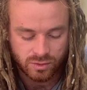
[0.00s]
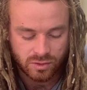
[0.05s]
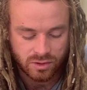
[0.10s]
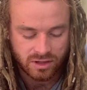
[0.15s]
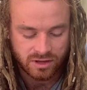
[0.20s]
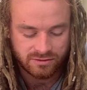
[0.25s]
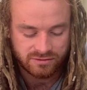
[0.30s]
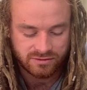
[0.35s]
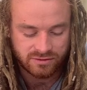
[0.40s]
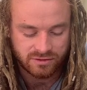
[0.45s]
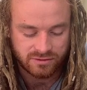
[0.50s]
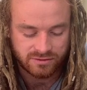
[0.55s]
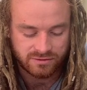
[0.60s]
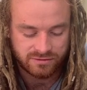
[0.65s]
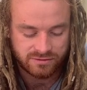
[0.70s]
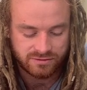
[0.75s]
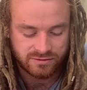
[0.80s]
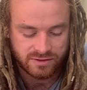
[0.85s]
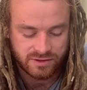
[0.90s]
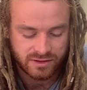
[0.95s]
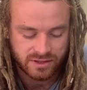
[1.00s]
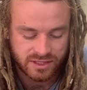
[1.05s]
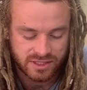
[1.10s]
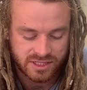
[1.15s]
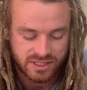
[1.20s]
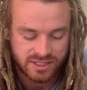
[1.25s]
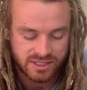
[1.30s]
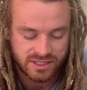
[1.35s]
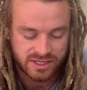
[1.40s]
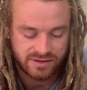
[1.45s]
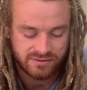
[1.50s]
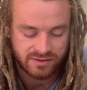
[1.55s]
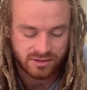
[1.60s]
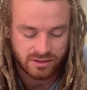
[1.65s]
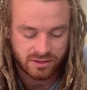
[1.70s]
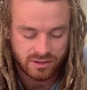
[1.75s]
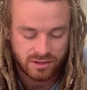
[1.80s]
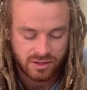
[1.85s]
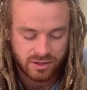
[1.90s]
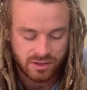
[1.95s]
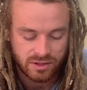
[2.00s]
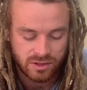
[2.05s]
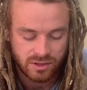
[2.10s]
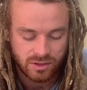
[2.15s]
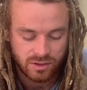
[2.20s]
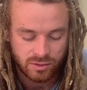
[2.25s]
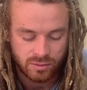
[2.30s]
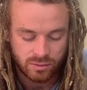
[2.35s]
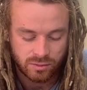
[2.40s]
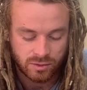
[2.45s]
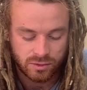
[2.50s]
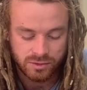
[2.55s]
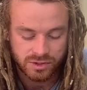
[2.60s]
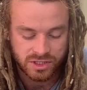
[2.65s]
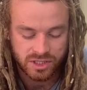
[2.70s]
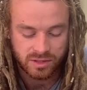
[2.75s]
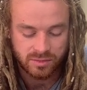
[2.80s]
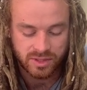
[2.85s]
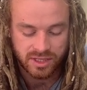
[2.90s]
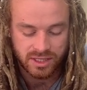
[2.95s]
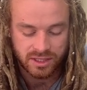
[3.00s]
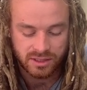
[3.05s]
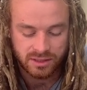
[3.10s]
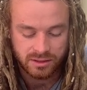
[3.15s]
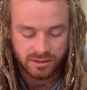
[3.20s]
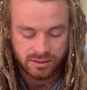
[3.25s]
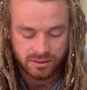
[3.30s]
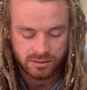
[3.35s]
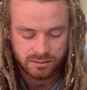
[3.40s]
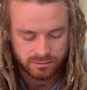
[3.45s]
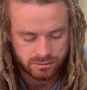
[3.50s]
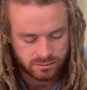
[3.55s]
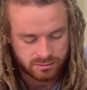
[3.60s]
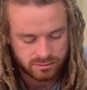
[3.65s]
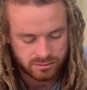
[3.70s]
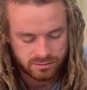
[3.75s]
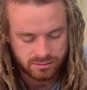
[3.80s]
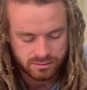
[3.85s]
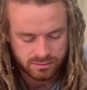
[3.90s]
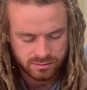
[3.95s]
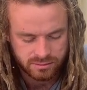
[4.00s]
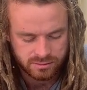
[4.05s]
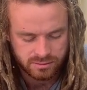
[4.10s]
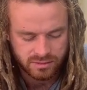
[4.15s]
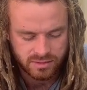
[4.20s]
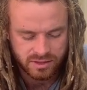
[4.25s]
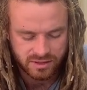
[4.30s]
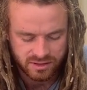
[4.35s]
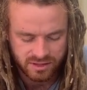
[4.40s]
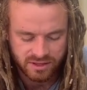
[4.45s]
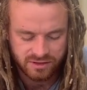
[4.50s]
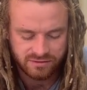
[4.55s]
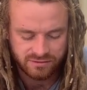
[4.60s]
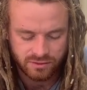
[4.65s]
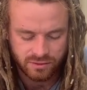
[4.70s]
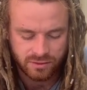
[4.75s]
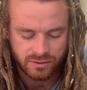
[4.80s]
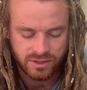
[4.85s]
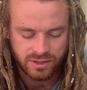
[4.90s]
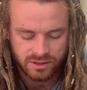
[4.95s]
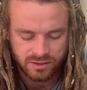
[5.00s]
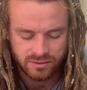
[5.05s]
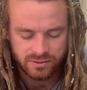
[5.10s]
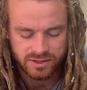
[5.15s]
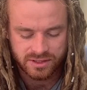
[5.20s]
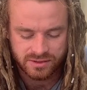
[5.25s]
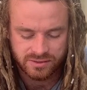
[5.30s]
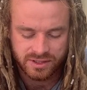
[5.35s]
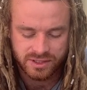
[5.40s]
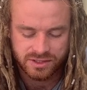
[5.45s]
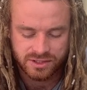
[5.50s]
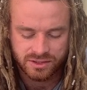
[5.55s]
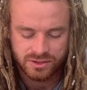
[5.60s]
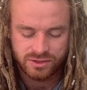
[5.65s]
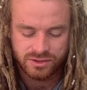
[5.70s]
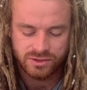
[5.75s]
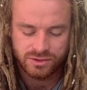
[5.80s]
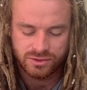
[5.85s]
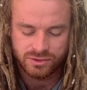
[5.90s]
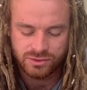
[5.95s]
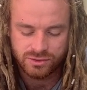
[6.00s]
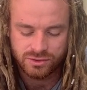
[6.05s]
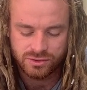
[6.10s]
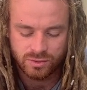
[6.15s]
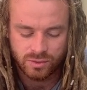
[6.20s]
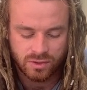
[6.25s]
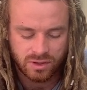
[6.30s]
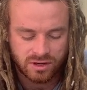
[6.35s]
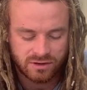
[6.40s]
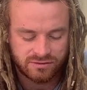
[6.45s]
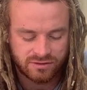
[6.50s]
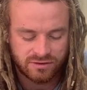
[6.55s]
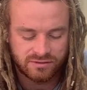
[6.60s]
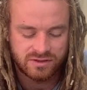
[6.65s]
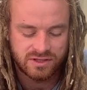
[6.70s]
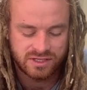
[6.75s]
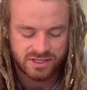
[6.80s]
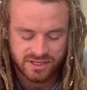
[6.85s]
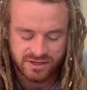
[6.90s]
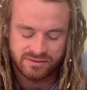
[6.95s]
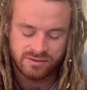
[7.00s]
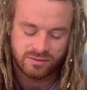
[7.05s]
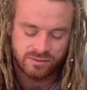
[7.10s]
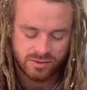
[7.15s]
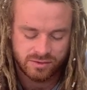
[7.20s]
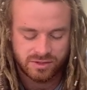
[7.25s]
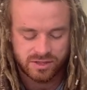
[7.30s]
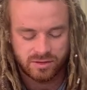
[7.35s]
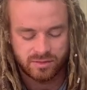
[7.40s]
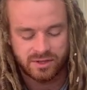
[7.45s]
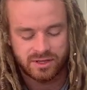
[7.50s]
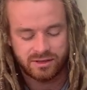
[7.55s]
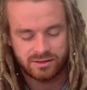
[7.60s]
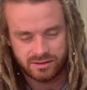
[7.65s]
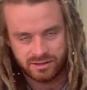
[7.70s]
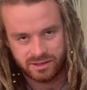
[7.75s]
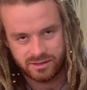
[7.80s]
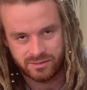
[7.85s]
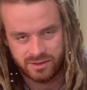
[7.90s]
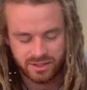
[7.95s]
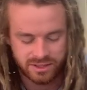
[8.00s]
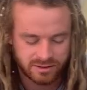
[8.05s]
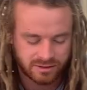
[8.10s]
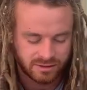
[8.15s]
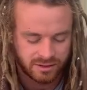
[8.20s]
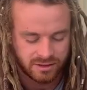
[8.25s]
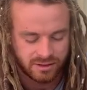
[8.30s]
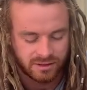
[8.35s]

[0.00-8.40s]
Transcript: wife of the 7 will she be? Therefore, in the resurrection, whose wife of the 7 will she be? There we go.